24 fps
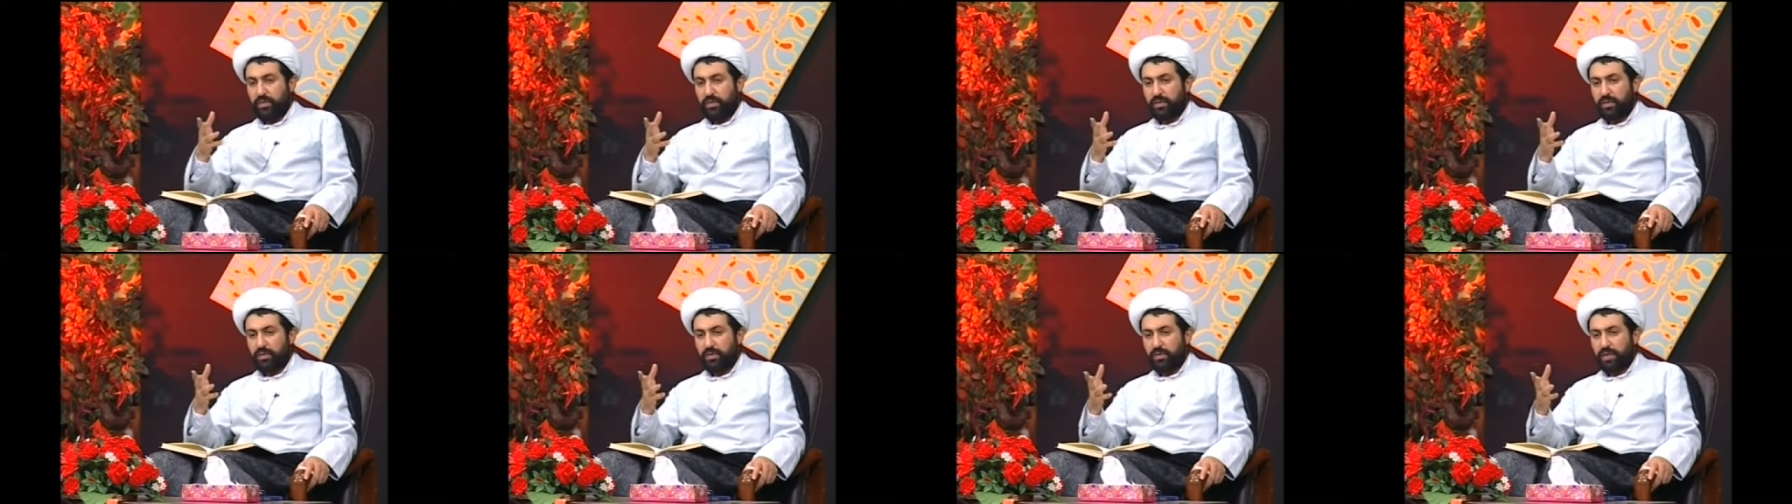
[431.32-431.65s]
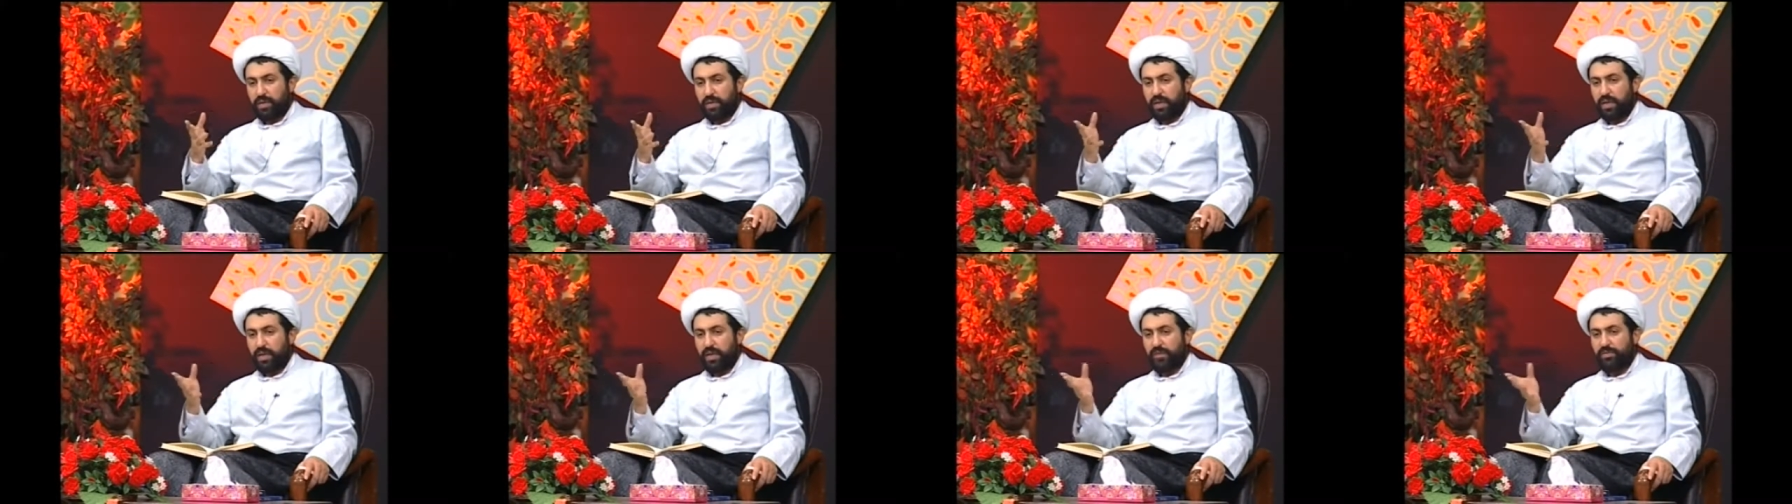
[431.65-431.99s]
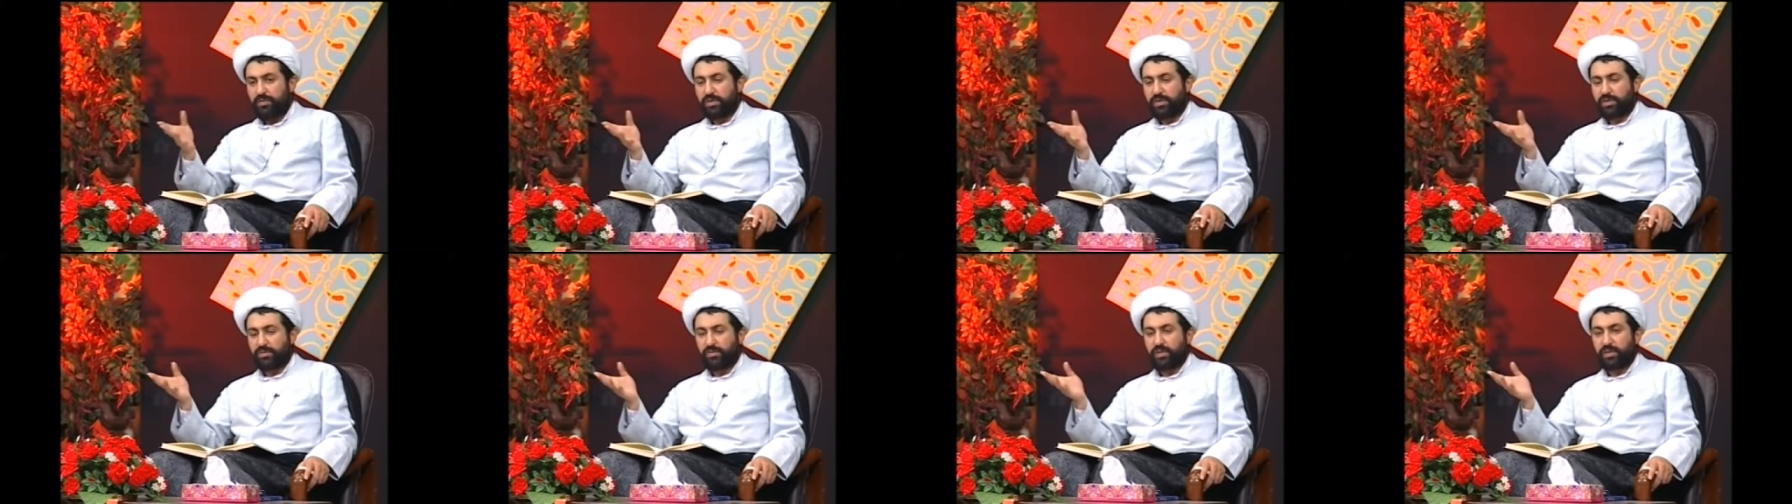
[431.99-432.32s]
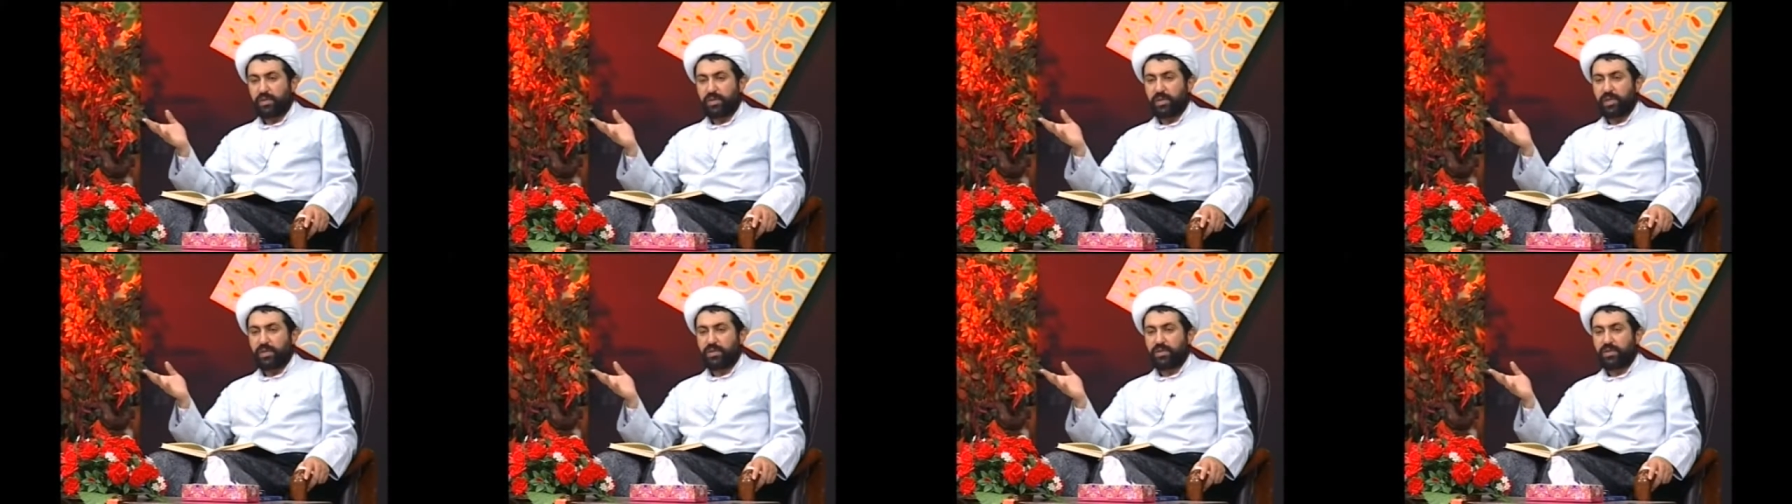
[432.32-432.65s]
the gifts which
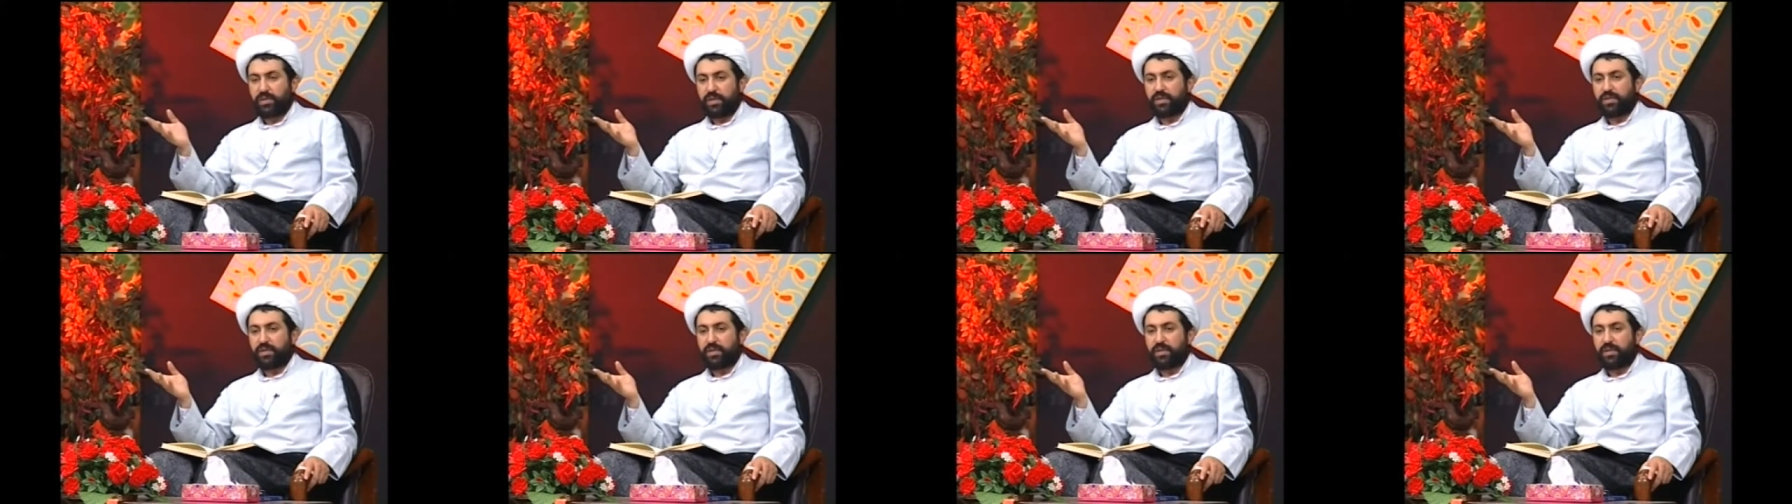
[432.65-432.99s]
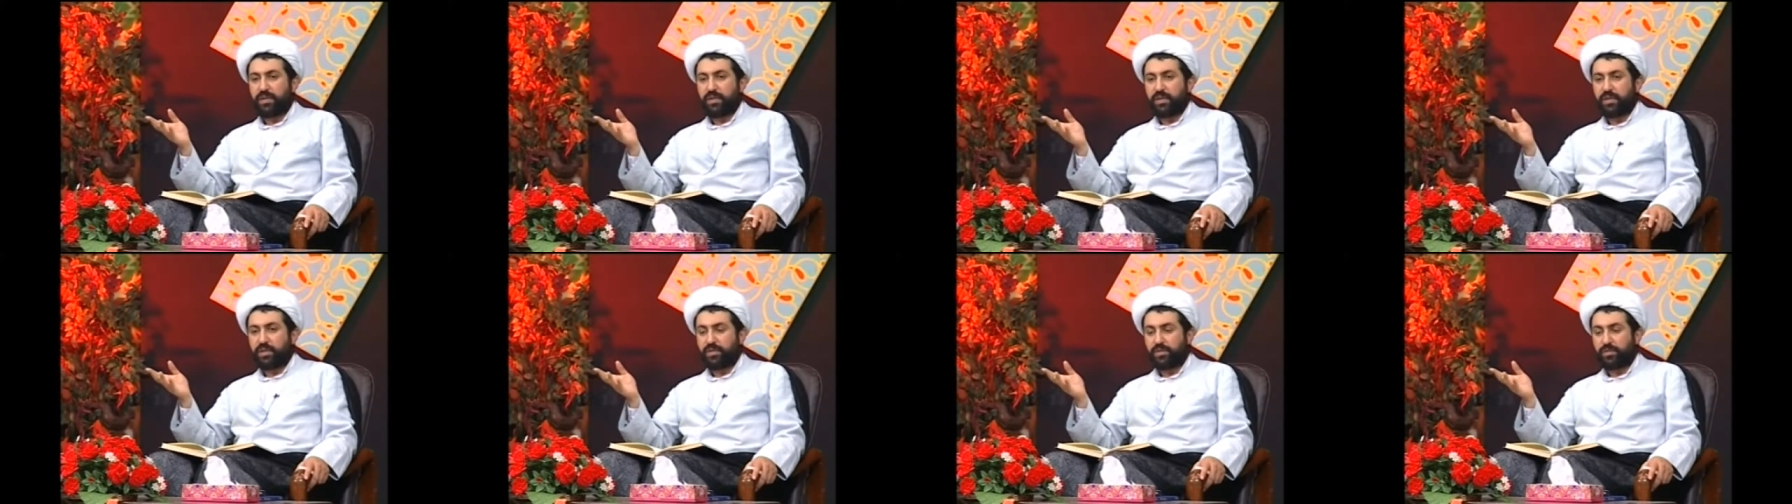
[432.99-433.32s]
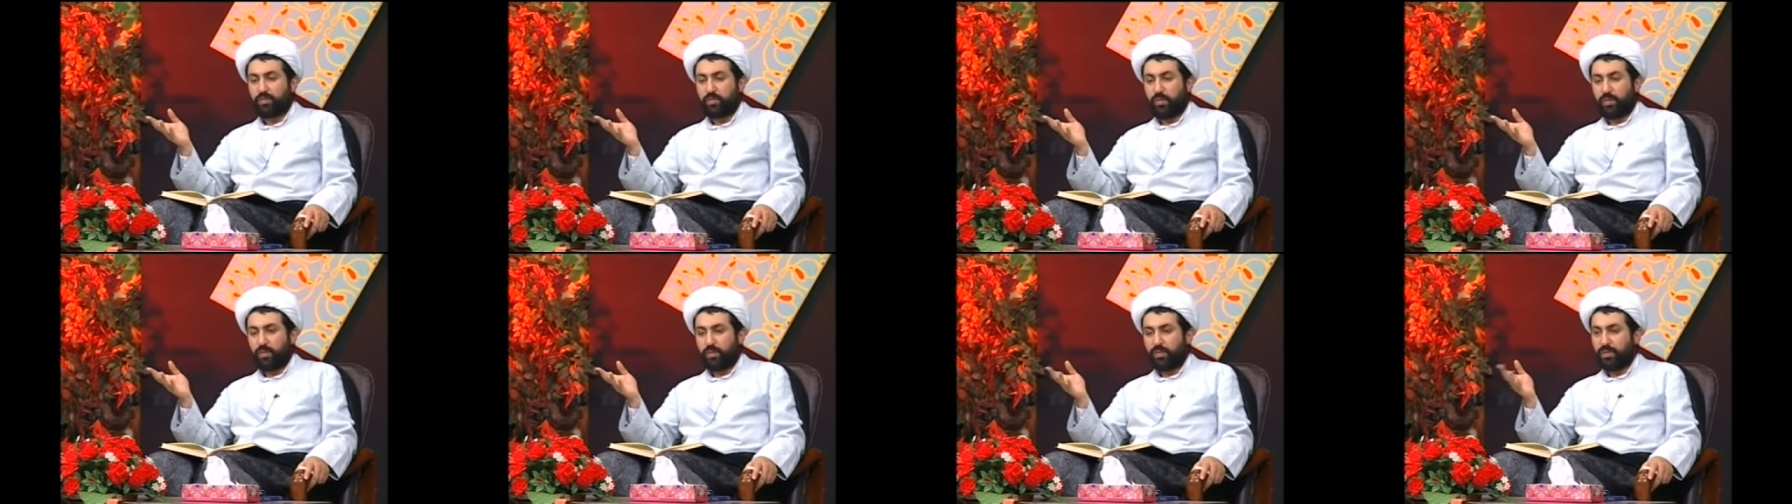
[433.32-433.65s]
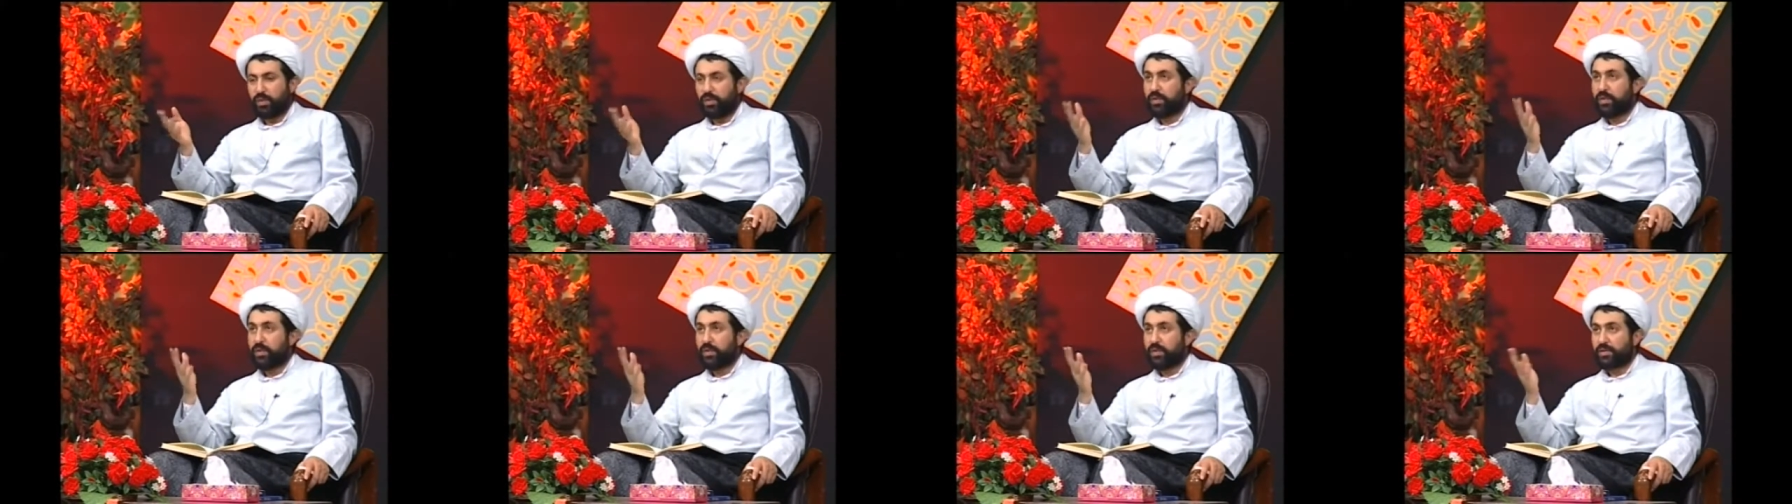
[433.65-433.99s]
exist in this world,
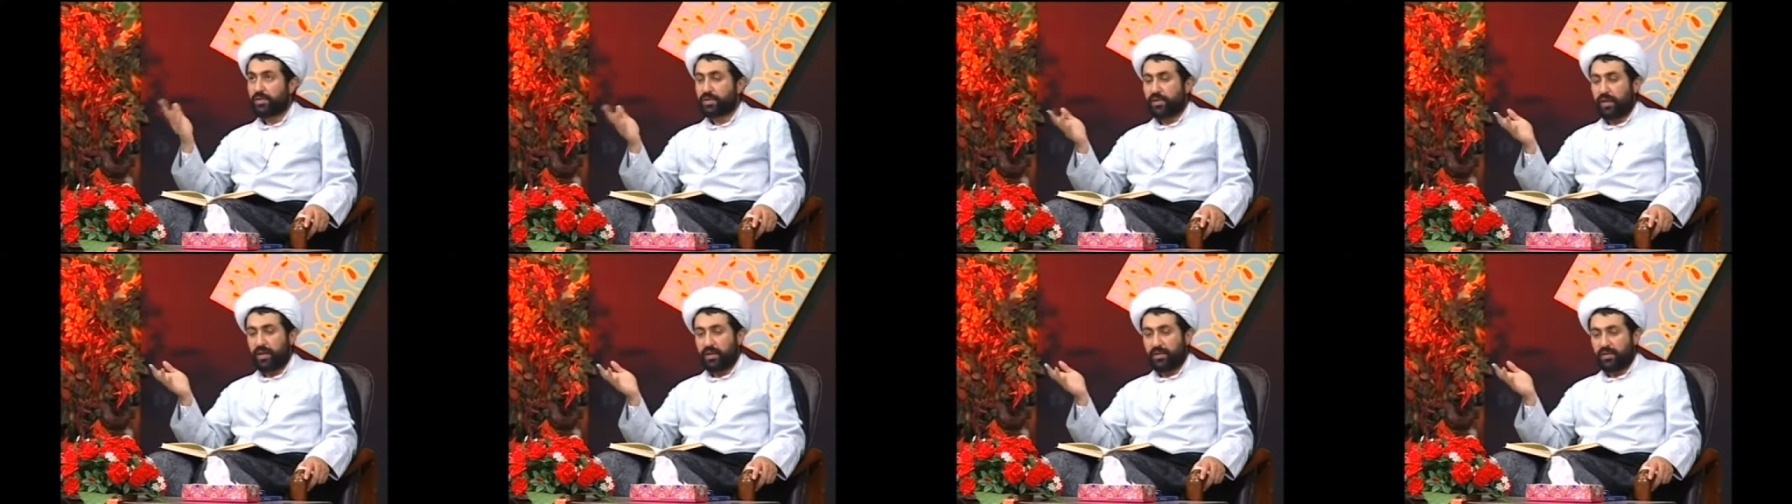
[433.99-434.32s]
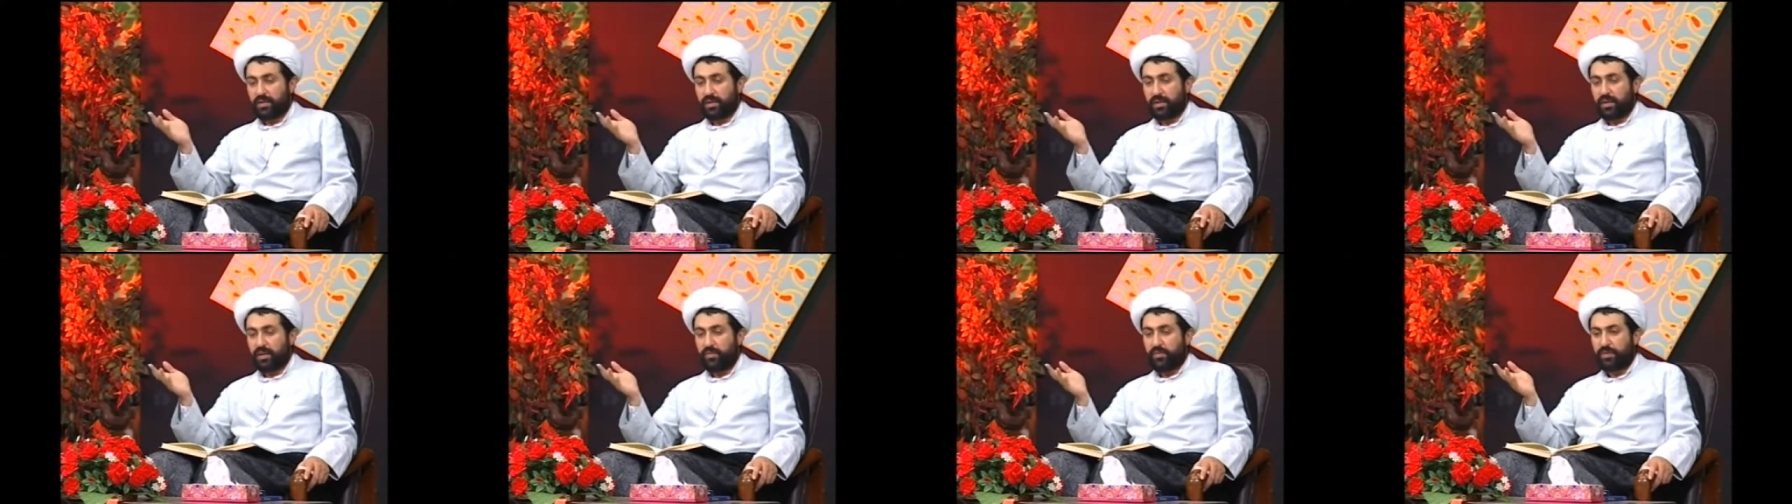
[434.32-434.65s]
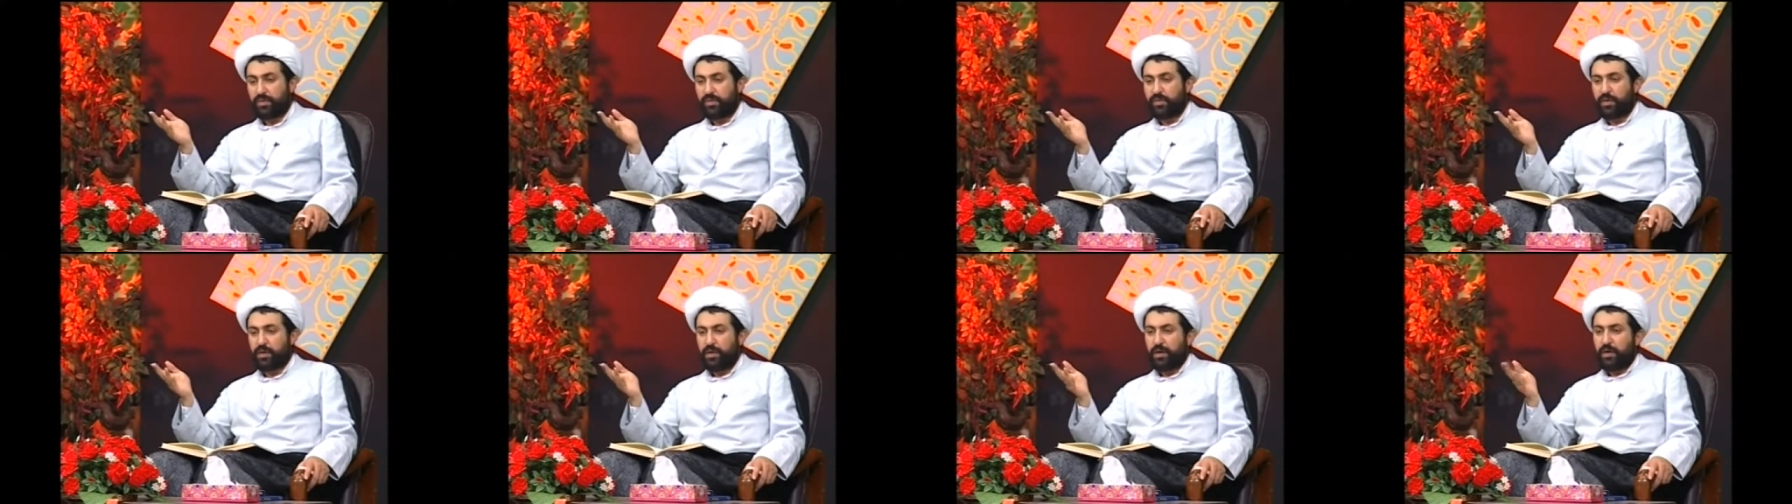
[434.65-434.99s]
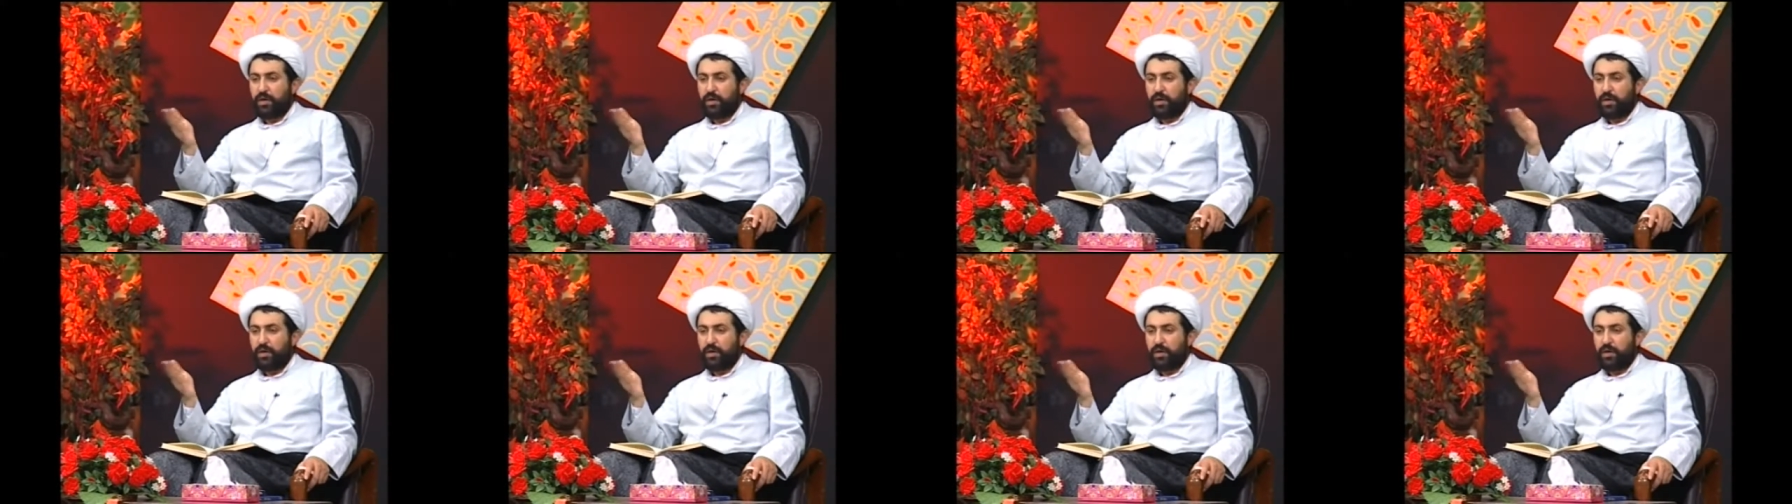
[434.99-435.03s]
in the skies and heaven.